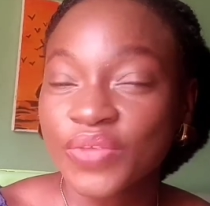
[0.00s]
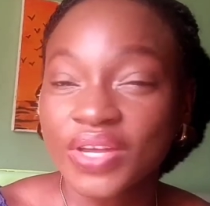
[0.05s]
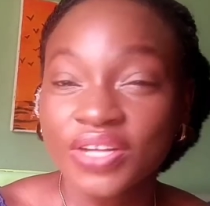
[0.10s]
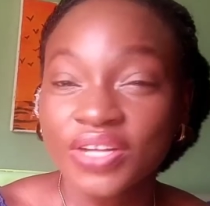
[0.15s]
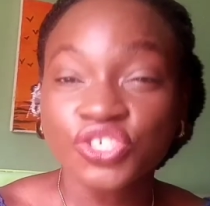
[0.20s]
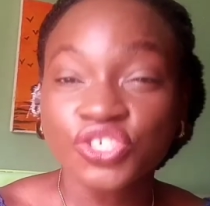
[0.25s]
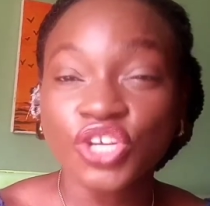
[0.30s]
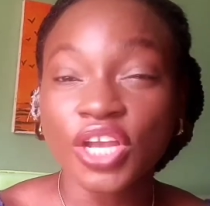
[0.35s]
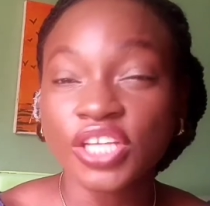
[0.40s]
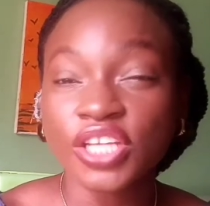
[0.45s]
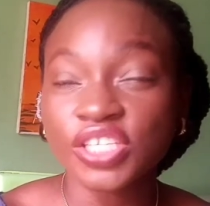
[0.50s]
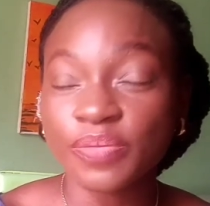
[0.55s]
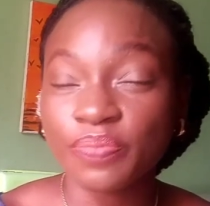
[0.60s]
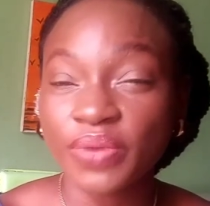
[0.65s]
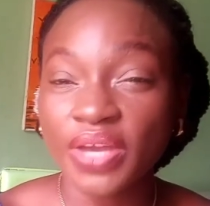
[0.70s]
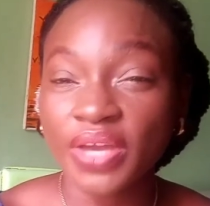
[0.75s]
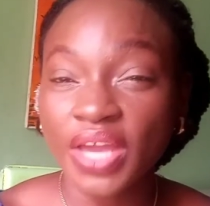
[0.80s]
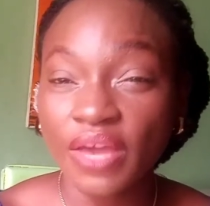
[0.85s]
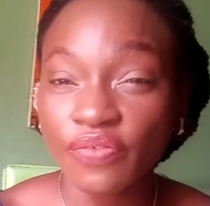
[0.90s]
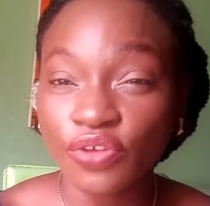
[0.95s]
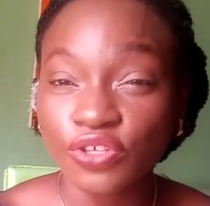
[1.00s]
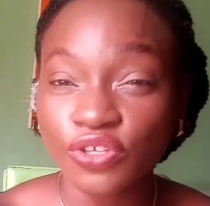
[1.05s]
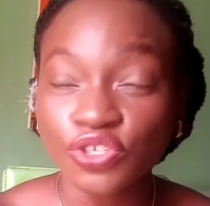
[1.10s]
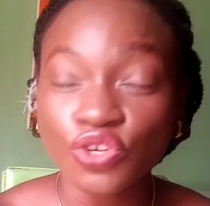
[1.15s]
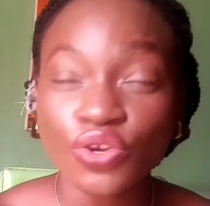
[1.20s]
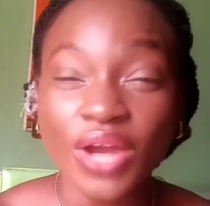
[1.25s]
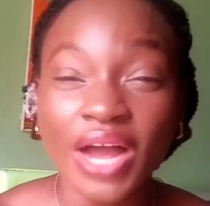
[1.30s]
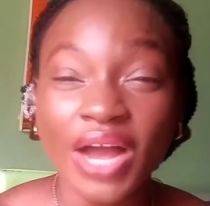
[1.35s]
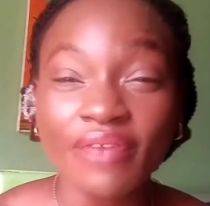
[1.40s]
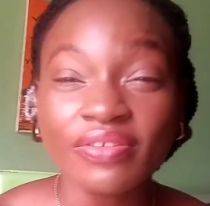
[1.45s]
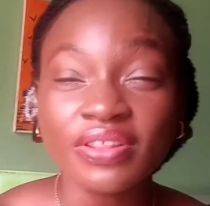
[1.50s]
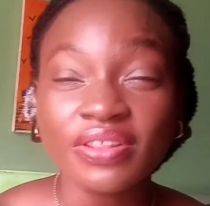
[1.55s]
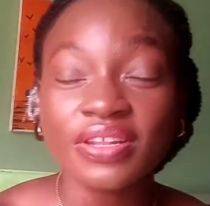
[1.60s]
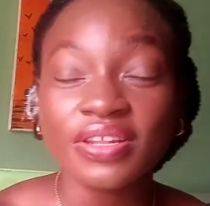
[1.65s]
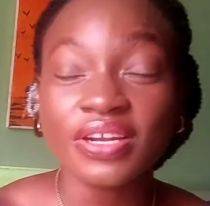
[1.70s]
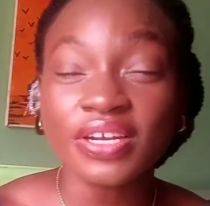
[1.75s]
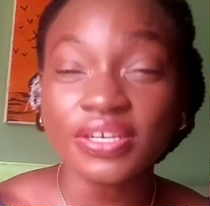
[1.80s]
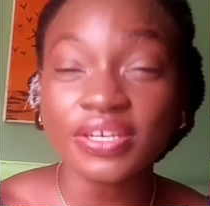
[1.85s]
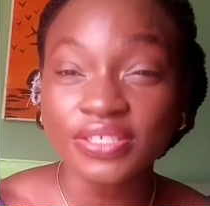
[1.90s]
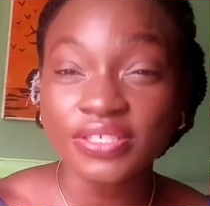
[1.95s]
a change in behavior. So you haven't
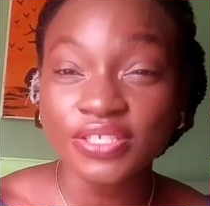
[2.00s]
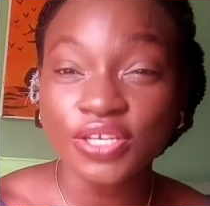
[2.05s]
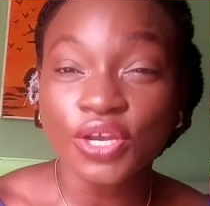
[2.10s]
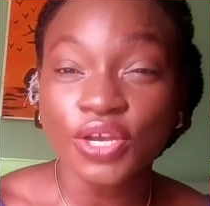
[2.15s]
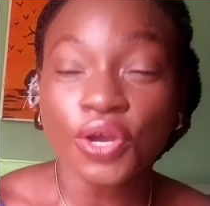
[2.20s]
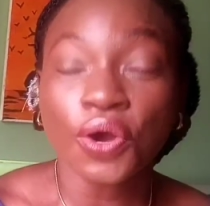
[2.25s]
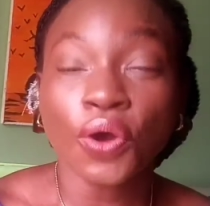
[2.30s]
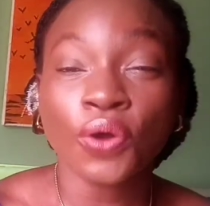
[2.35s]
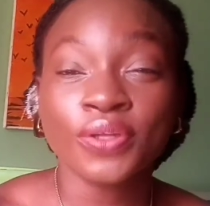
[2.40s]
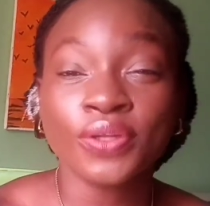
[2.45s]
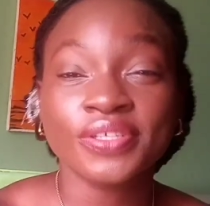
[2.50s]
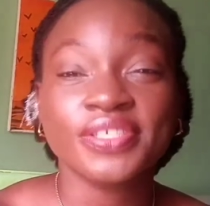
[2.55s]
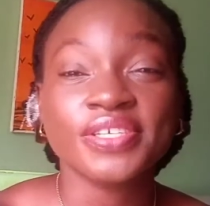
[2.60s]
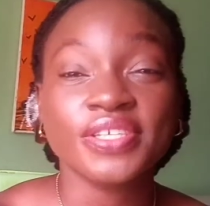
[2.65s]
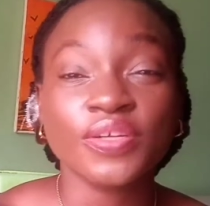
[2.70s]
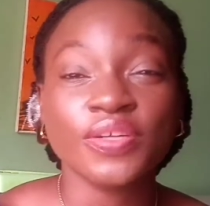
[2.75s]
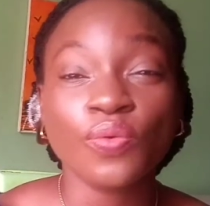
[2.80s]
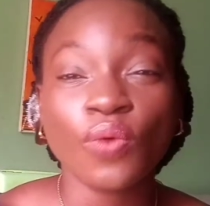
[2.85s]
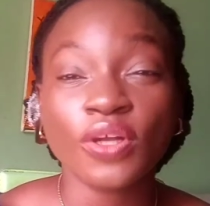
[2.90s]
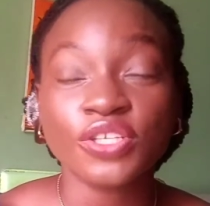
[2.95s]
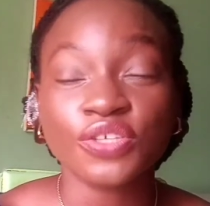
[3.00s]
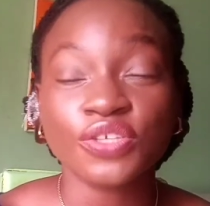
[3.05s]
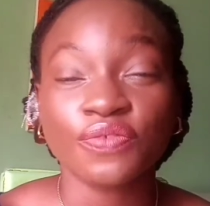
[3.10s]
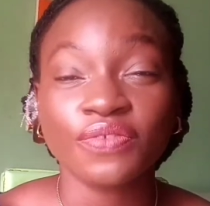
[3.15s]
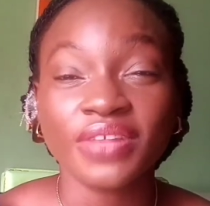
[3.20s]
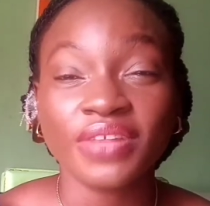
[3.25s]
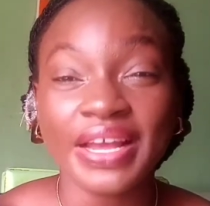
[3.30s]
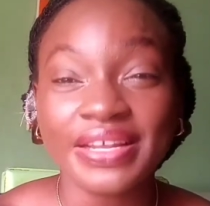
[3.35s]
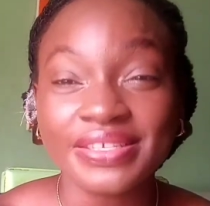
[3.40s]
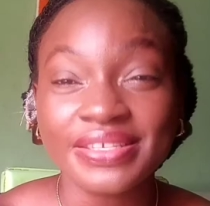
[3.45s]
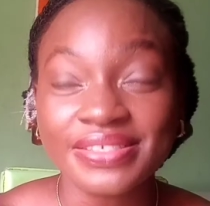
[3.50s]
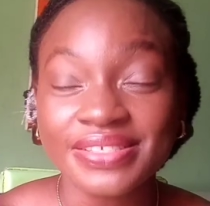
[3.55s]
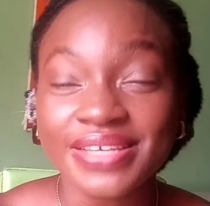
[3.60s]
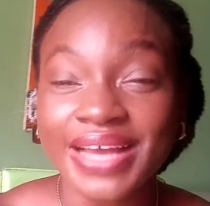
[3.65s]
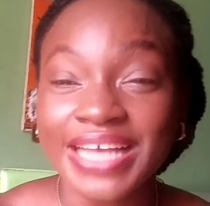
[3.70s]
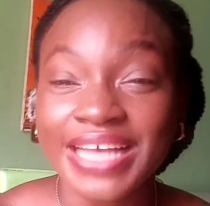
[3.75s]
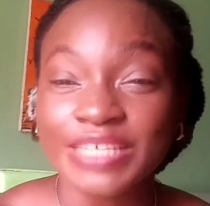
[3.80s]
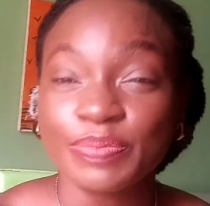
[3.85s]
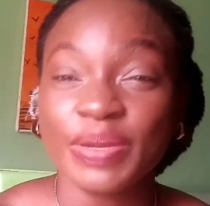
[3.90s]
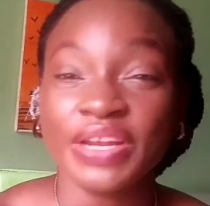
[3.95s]
learned until what you've learned
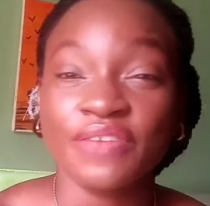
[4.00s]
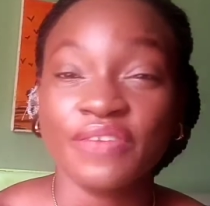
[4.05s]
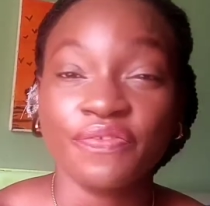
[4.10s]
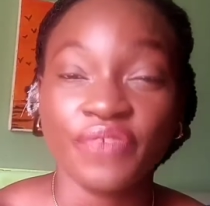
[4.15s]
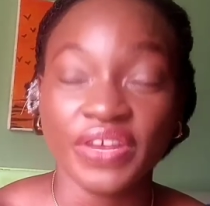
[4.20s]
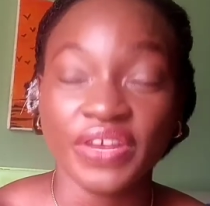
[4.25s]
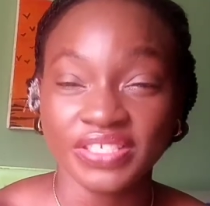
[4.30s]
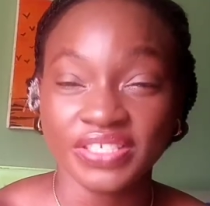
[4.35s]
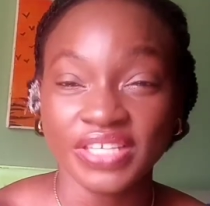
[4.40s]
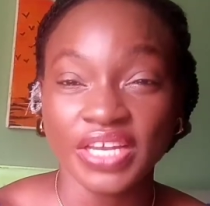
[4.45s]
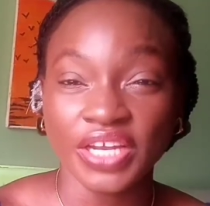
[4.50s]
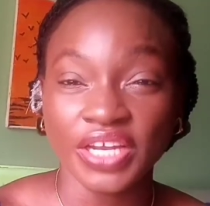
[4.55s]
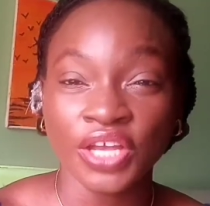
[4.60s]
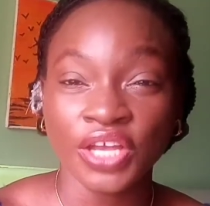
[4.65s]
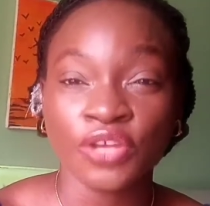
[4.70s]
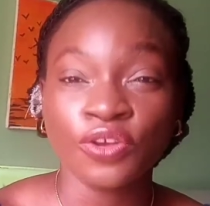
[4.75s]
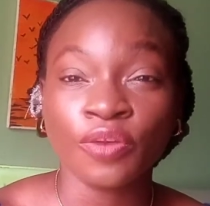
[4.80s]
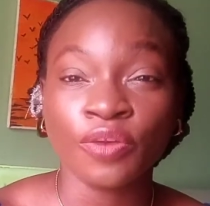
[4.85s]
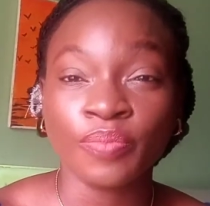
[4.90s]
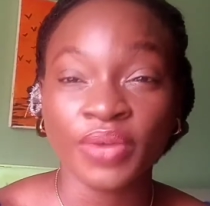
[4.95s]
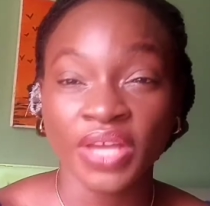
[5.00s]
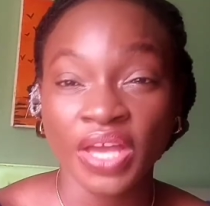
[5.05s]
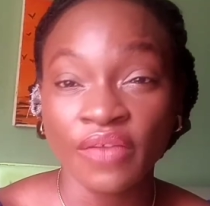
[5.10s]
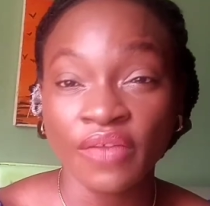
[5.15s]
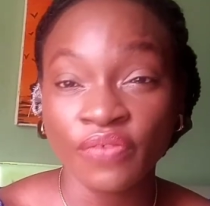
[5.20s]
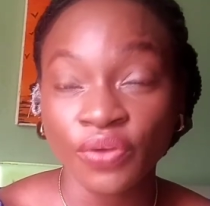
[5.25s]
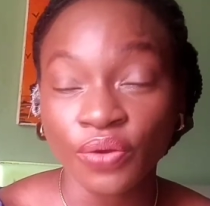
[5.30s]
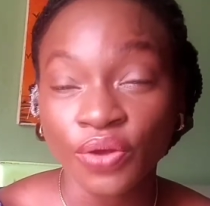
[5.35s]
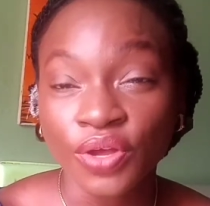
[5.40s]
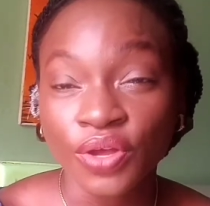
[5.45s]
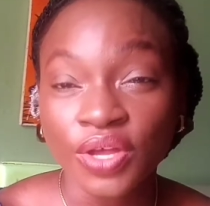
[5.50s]
has manifested in your behavior.